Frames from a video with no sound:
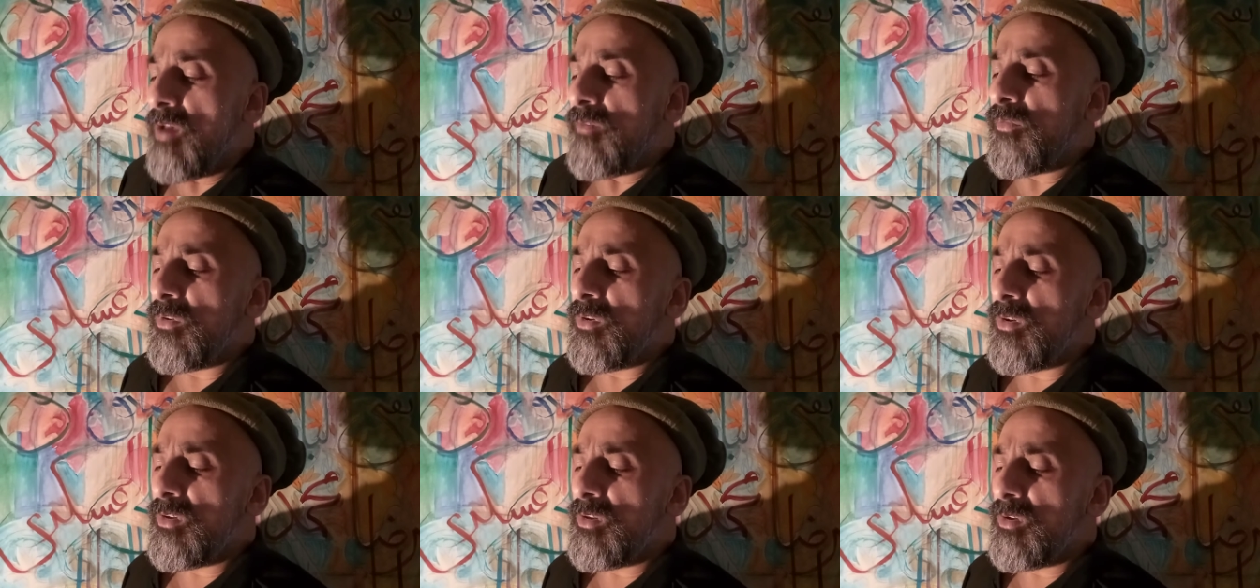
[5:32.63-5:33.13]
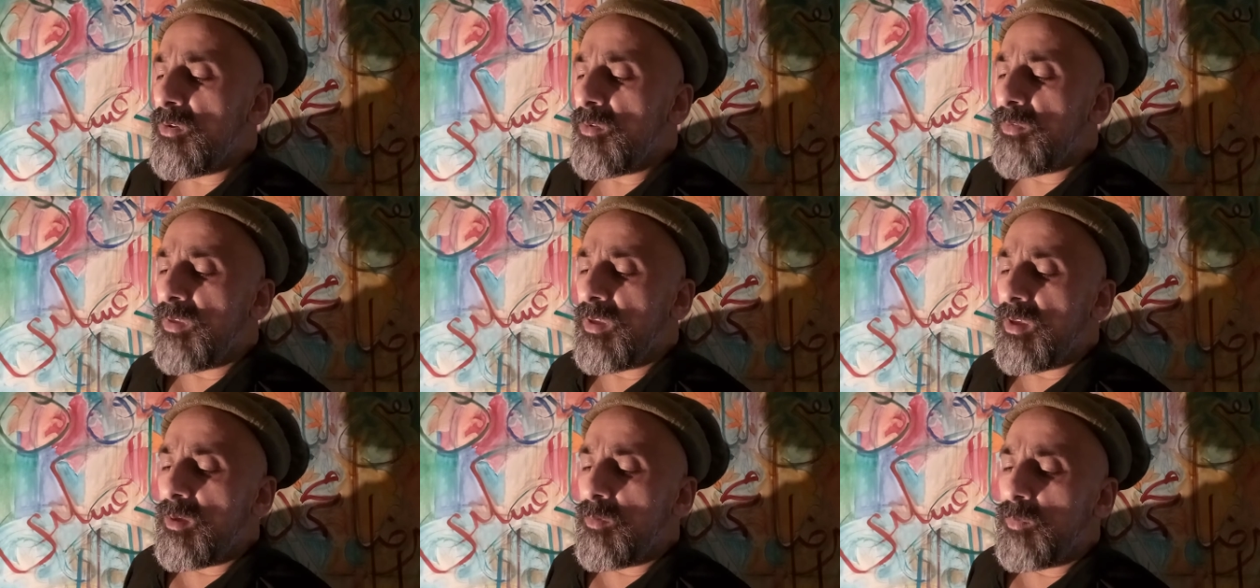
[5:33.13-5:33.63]
For you
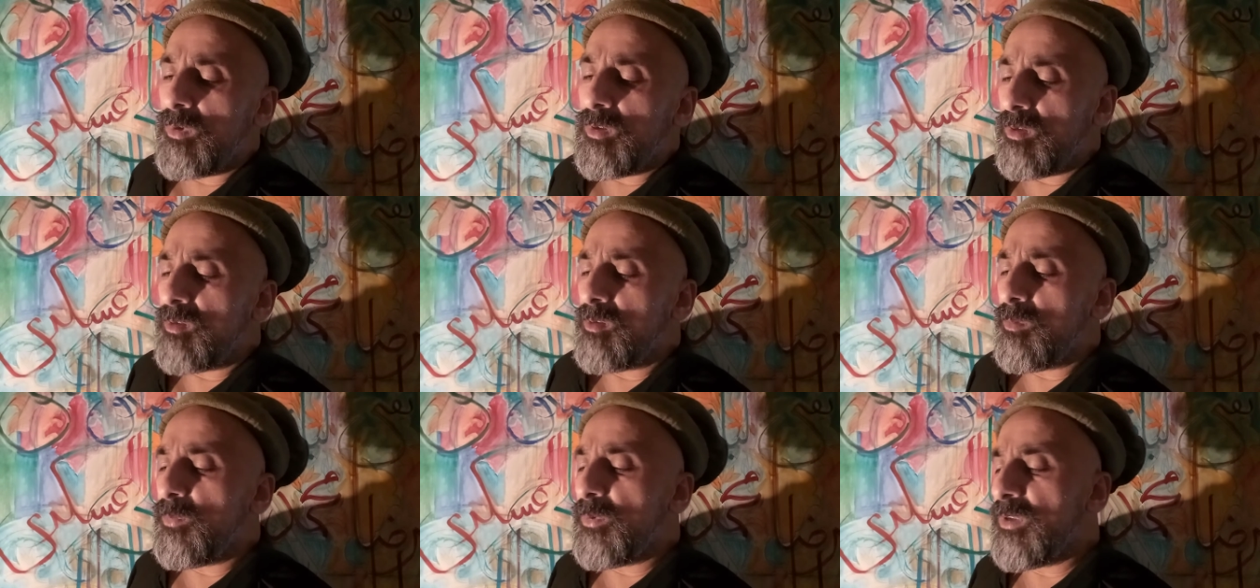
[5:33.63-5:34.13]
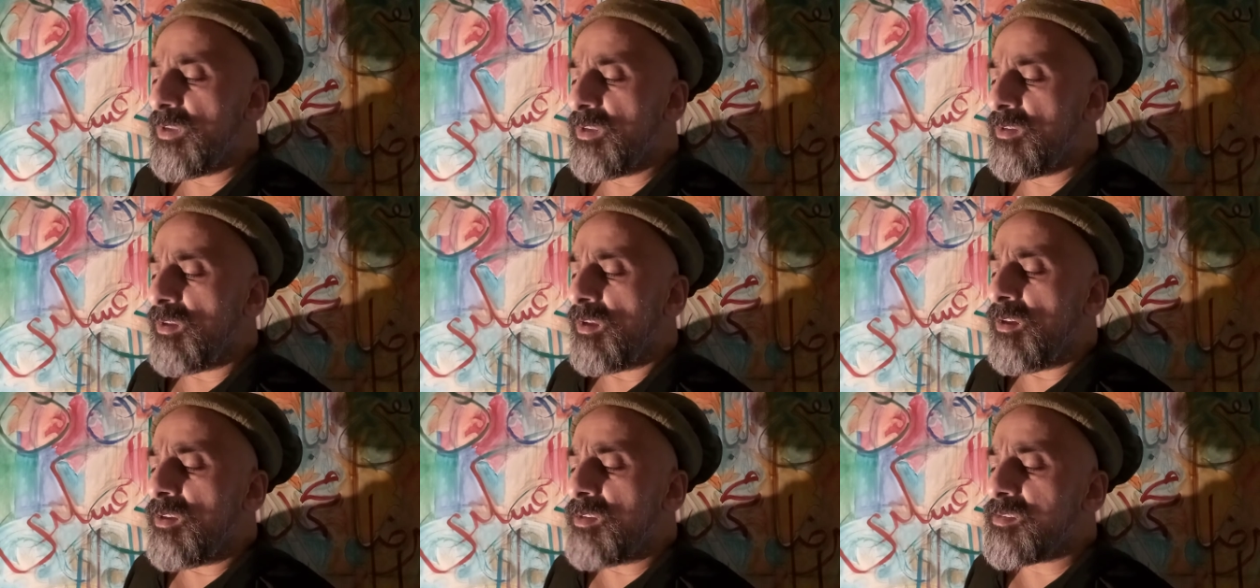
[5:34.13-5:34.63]
there will
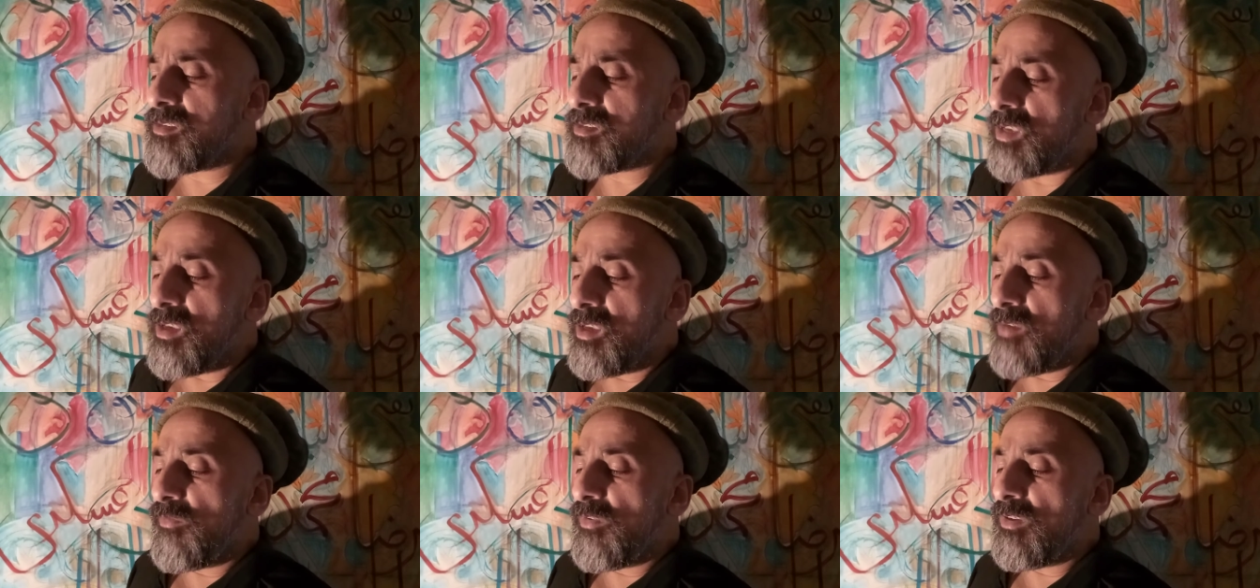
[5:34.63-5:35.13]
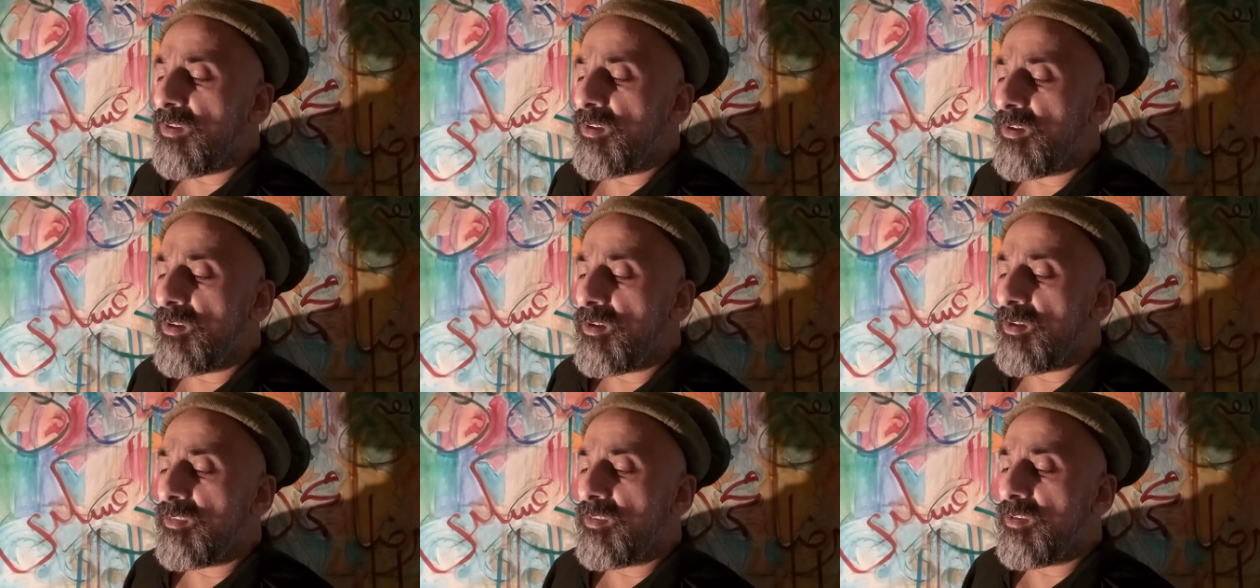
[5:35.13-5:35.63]
be a
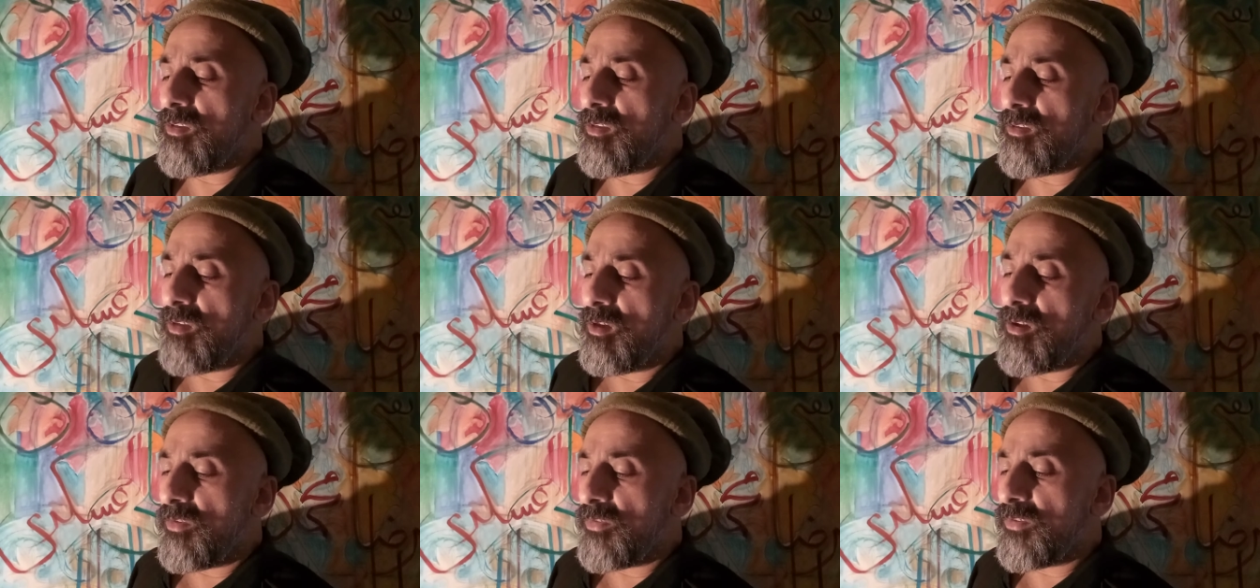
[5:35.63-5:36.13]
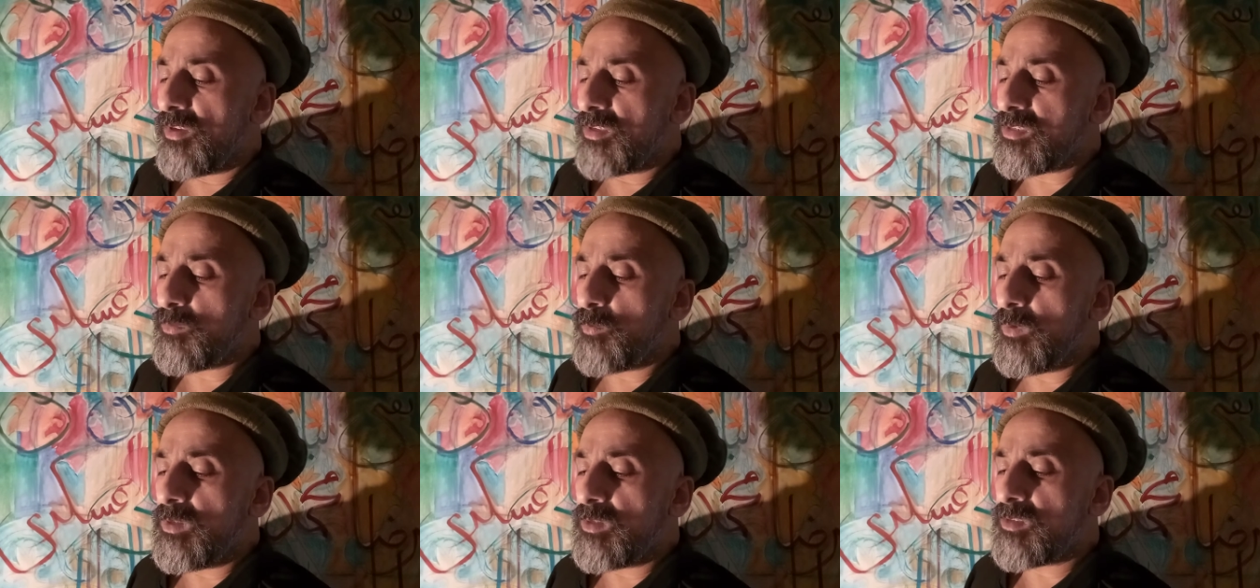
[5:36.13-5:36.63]
Savior, the earth
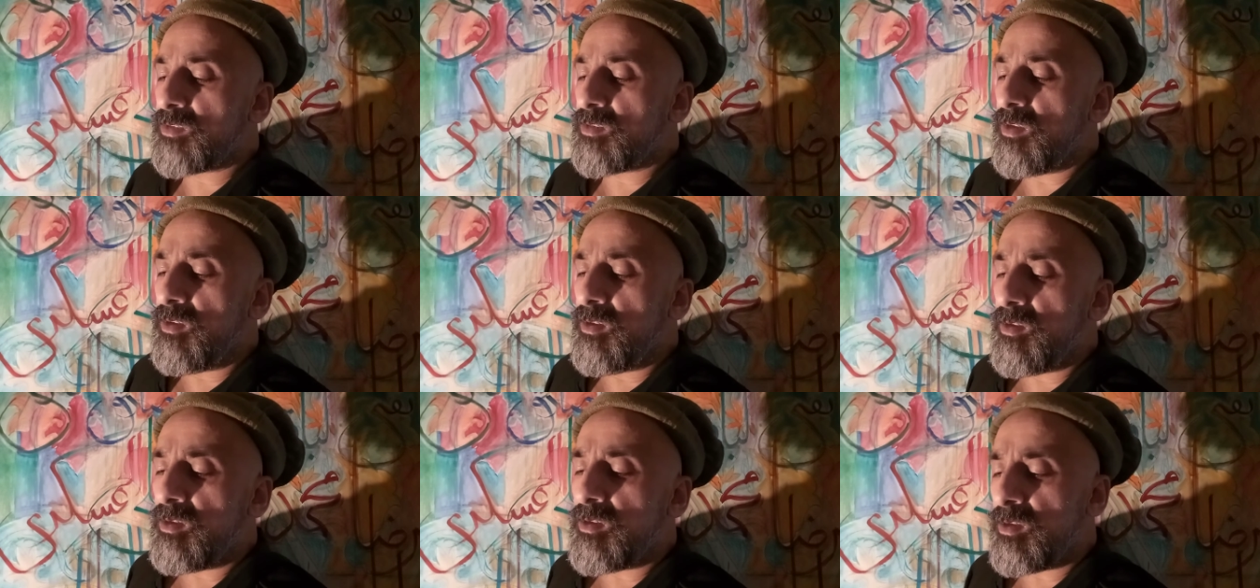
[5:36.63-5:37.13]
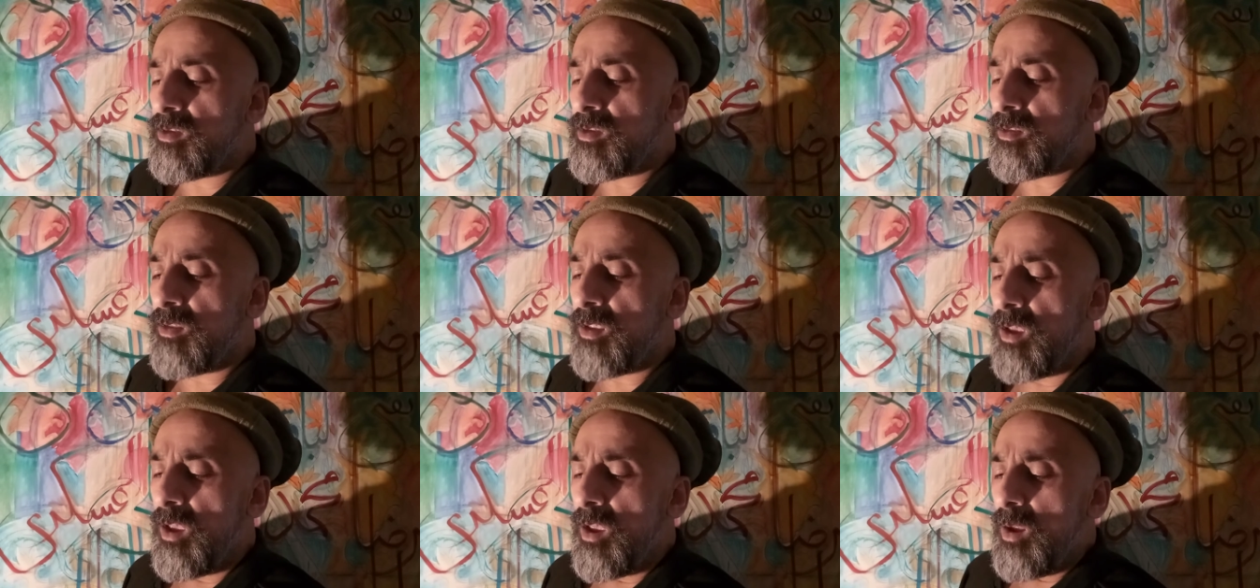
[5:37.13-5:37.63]
its will
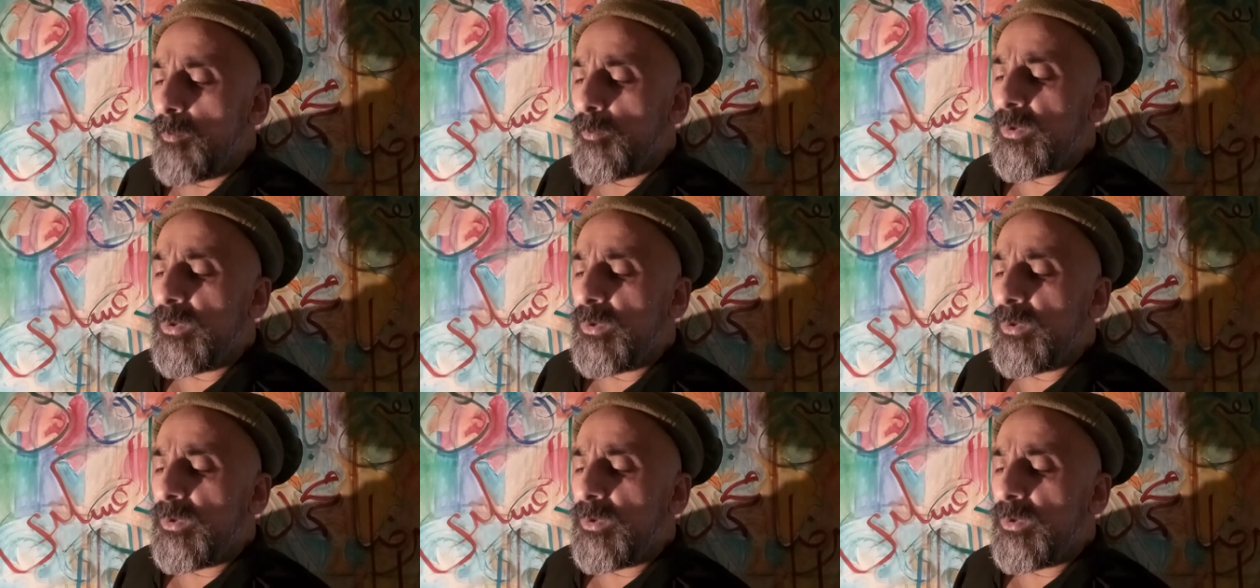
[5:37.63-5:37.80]
turn,